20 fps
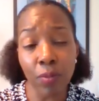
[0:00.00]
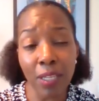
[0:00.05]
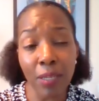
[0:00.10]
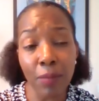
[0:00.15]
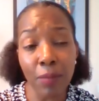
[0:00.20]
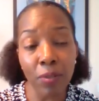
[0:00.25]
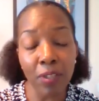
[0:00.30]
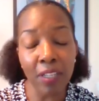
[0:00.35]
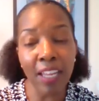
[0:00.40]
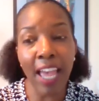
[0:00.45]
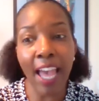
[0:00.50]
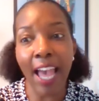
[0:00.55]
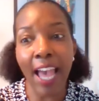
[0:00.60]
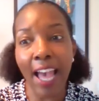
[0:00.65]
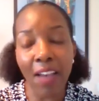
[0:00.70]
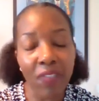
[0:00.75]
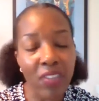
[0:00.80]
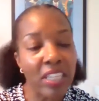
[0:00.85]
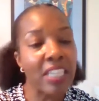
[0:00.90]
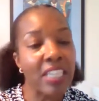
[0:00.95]
people and
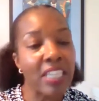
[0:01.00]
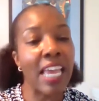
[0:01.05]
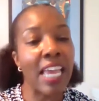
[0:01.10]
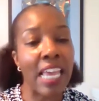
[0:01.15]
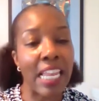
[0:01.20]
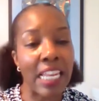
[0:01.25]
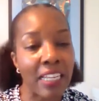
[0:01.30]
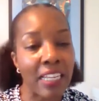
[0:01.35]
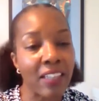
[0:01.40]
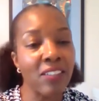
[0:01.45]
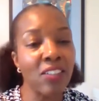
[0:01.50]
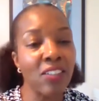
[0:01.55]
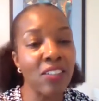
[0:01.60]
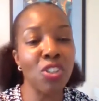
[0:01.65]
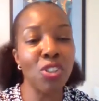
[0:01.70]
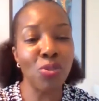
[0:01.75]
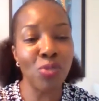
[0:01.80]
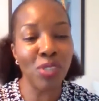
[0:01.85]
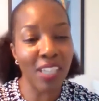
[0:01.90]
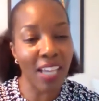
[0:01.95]
having an endless
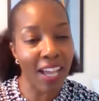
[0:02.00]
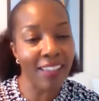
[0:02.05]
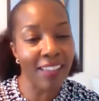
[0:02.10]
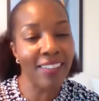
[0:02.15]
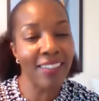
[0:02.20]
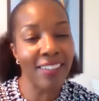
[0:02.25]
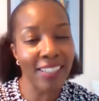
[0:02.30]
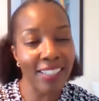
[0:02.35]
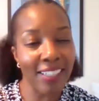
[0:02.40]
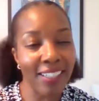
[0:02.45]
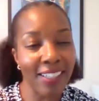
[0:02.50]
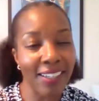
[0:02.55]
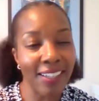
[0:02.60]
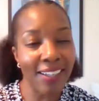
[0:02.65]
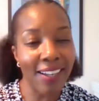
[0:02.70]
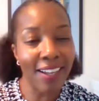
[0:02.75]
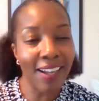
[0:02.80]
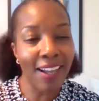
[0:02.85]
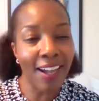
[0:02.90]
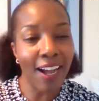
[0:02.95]
curiosity,
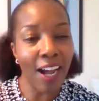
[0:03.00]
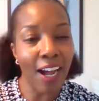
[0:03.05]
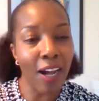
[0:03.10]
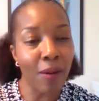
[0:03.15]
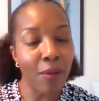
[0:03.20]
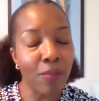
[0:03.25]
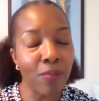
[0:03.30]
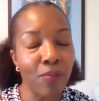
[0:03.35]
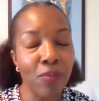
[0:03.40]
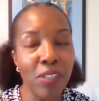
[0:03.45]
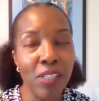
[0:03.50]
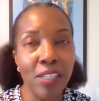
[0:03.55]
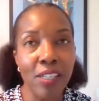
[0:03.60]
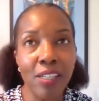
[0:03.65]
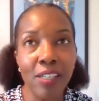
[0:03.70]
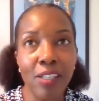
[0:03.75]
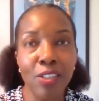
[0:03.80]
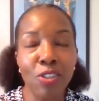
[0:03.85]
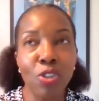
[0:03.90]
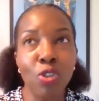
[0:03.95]
um,
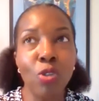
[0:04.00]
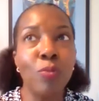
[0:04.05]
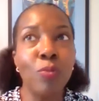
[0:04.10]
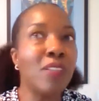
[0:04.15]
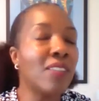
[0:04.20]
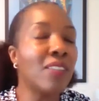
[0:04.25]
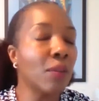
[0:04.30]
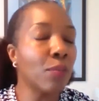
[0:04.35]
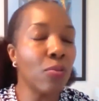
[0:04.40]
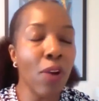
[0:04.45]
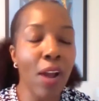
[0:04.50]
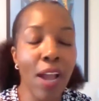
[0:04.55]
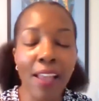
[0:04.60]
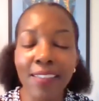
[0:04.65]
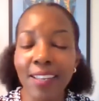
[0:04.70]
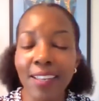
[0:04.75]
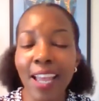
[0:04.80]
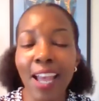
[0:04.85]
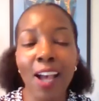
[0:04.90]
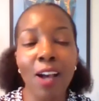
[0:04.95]
you'll be
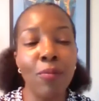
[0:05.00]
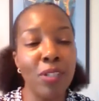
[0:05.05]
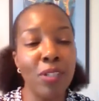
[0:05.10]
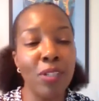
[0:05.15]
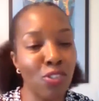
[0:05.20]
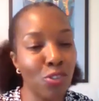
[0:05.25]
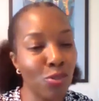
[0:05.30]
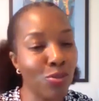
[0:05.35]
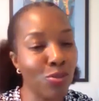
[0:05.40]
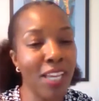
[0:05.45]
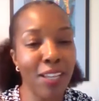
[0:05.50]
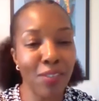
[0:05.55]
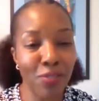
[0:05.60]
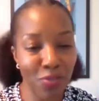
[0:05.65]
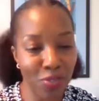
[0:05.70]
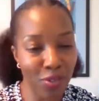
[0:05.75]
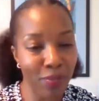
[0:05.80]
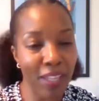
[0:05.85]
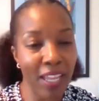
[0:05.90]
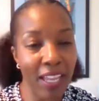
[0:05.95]
surprised at how much you get
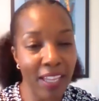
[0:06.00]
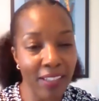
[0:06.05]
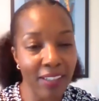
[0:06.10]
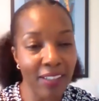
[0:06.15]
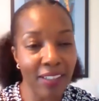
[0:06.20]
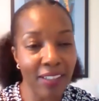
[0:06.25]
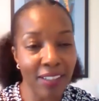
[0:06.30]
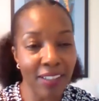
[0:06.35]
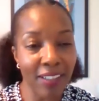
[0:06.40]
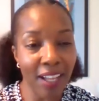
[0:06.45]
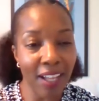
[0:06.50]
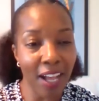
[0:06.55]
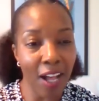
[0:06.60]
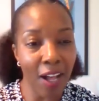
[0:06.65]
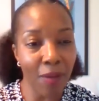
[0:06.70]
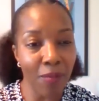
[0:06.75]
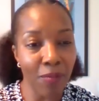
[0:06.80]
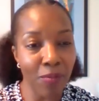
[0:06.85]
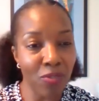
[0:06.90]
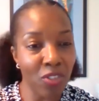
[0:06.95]
from that
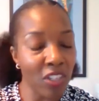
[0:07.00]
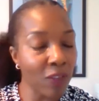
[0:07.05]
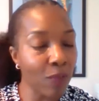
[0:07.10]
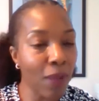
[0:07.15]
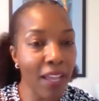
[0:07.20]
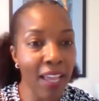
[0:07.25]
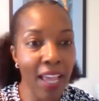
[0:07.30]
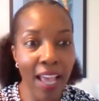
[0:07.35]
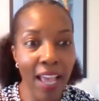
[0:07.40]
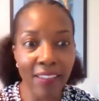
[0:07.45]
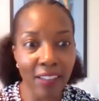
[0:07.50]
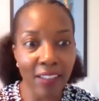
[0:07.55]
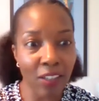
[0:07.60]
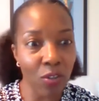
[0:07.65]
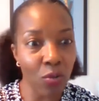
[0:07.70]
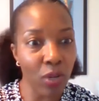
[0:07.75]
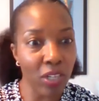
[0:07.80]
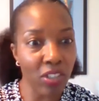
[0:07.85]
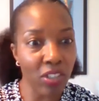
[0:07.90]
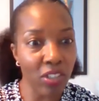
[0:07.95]
um, just by asking
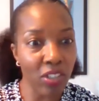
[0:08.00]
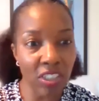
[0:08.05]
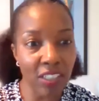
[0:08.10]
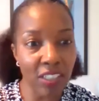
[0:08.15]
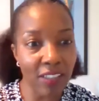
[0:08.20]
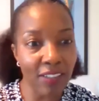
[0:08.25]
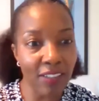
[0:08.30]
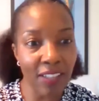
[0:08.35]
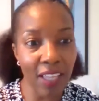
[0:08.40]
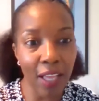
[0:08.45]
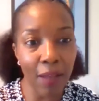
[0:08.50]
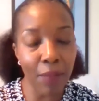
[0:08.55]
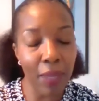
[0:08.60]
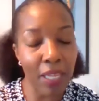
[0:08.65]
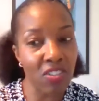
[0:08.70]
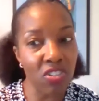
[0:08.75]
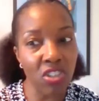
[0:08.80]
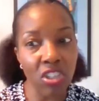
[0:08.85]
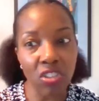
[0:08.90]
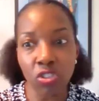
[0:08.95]
questions and, um,
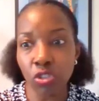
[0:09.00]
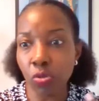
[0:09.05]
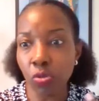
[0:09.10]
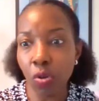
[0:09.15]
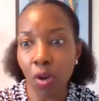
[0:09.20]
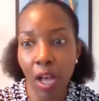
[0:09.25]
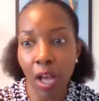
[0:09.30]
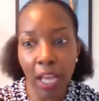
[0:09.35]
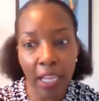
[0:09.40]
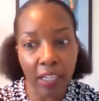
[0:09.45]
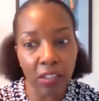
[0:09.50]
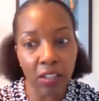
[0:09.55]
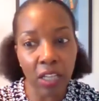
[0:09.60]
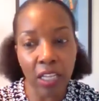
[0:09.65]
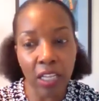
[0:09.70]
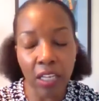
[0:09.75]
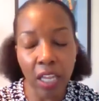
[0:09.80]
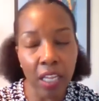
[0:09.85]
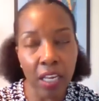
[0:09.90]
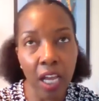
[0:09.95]
and just trying
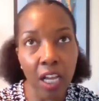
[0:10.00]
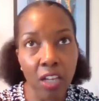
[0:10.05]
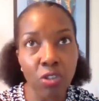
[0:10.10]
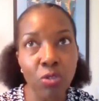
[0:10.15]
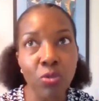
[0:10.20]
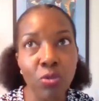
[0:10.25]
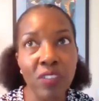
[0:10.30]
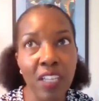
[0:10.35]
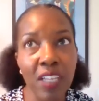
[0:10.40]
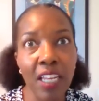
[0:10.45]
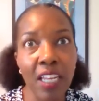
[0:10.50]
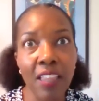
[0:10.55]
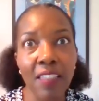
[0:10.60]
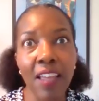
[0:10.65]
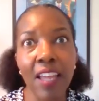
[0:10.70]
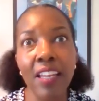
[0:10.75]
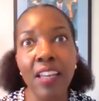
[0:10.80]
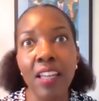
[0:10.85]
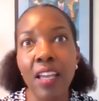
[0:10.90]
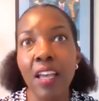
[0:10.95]
and, and understanding
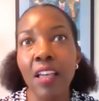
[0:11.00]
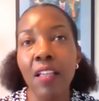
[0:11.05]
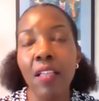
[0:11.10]
that